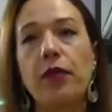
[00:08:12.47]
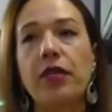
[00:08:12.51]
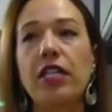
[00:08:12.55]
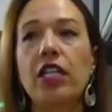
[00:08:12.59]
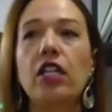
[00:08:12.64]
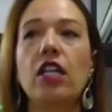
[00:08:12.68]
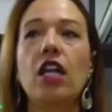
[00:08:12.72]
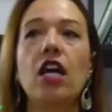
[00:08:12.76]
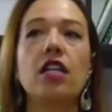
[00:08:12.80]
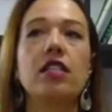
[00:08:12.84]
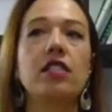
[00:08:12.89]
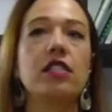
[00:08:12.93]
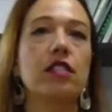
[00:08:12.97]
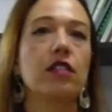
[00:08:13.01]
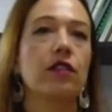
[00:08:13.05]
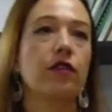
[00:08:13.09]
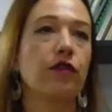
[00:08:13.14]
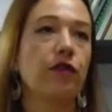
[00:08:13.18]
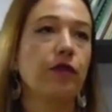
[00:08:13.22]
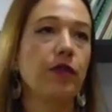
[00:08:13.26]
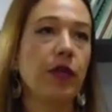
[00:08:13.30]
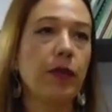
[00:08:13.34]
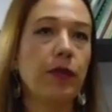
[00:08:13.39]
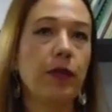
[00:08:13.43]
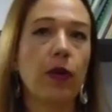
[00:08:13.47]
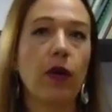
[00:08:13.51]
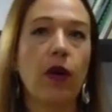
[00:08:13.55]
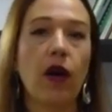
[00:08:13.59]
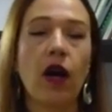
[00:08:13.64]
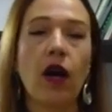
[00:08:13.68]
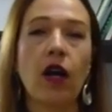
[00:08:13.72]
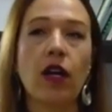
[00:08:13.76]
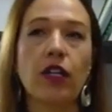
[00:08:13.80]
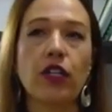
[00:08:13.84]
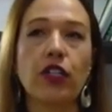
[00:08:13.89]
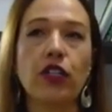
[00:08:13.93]
lots of people
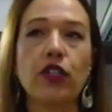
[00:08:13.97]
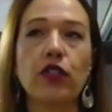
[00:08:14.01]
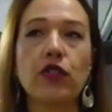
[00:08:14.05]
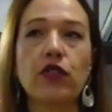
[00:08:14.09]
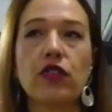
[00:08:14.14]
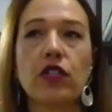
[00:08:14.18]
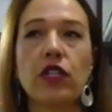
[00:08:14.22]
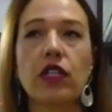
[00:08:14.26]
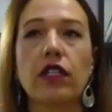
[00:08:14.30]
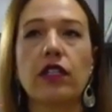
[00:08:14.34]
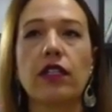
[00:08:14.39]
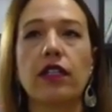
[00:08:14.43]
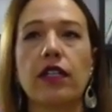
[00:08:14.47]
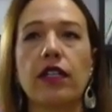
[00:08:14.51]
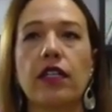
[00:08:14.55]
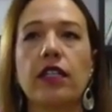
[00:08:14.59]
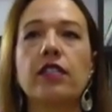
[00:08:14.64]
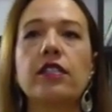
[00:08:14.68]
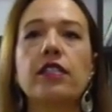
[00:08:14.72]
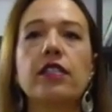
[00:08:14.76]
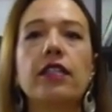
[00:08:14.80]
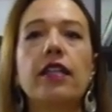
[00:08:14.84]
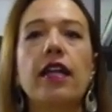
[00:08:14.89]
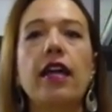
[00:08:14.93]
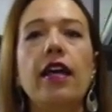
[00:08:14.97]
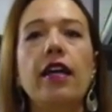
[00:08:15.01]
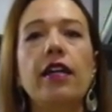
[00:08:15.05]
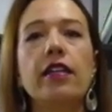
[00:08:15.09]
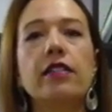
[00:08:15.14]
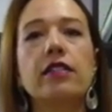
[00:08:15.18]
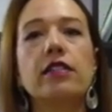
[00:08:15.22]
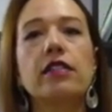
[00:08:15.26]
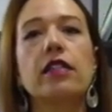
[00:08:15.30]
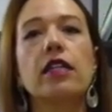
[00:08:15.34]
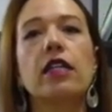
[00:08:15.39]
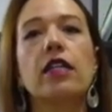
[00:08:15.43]
are using the
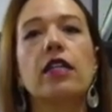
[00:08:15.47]
internet